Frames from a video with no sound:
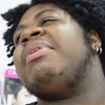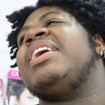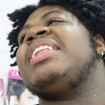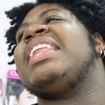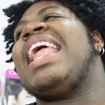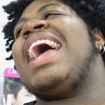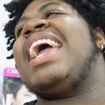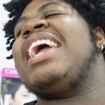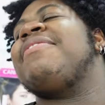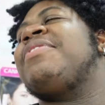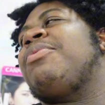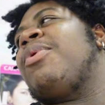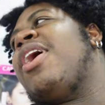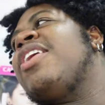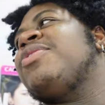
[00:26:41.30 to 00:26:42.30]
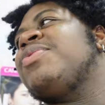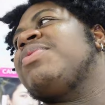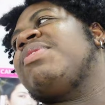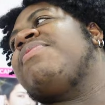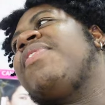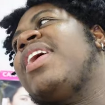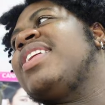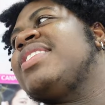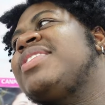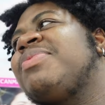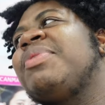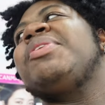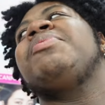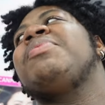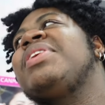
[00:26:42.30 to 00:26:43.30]
But, like, if the Ross was the first,
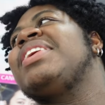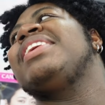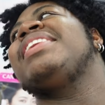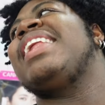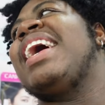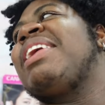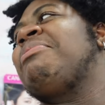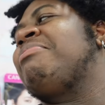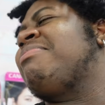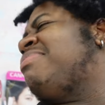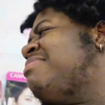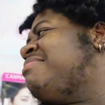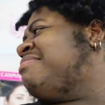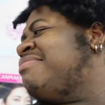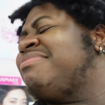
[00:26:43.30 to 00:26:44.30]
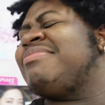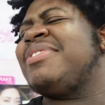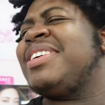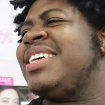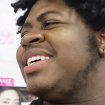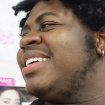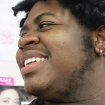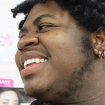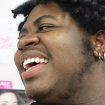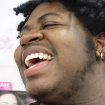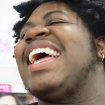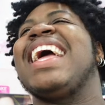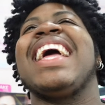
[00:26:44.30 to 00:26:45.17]
we would have, like, what? Yeah.